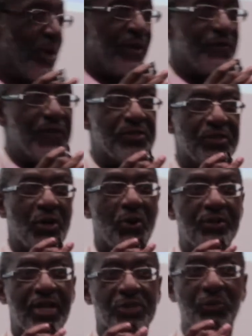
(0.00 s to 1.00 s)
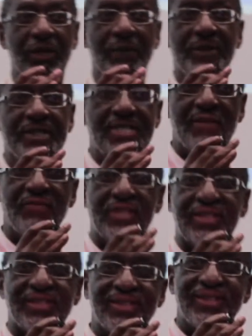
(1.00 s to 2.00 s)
the way things are going, next week I'll be 70.